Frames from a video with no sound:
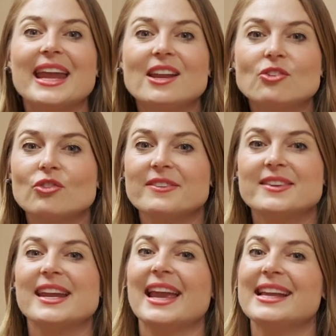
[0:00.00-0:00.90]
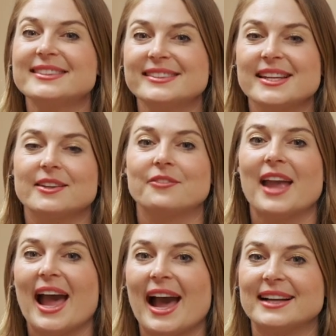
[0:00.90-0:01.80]
interesting instinct of
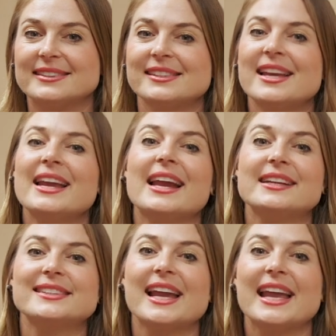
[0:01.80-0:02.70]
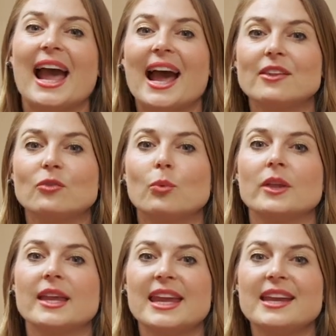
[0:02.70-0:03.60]
cats is that cats
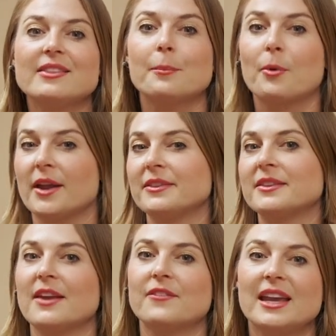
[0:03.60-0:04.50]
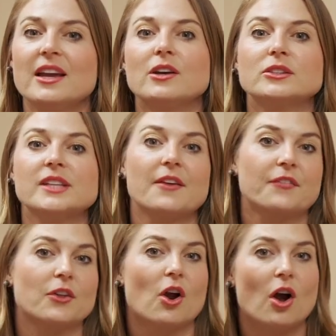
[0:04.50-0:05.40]
will eat the prey that they've killed if
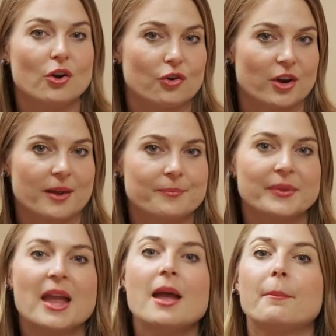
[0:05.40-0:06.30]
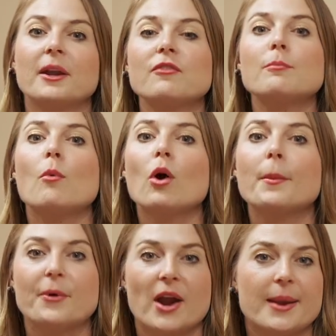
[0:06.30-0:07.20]
they're hungry. But if more
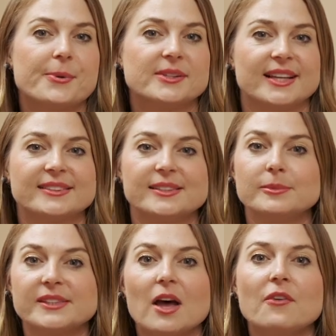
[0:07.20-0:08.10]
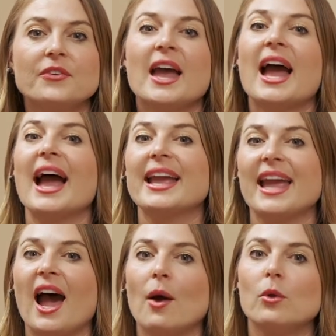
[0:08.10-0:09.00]
prey presents themselves, a
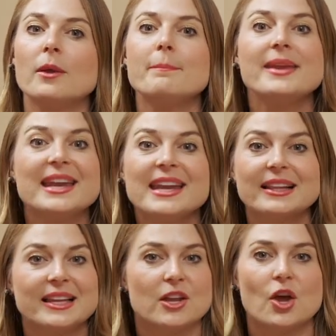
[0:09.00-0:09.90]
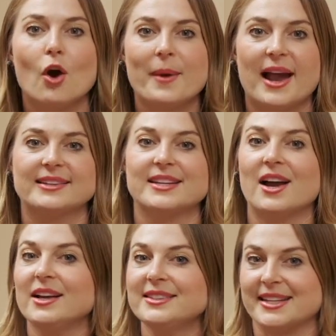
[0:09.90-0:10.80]
cat will immediately go back to
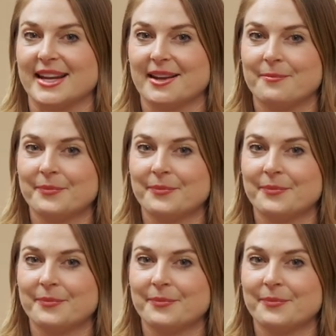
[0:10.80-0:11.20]
hunting.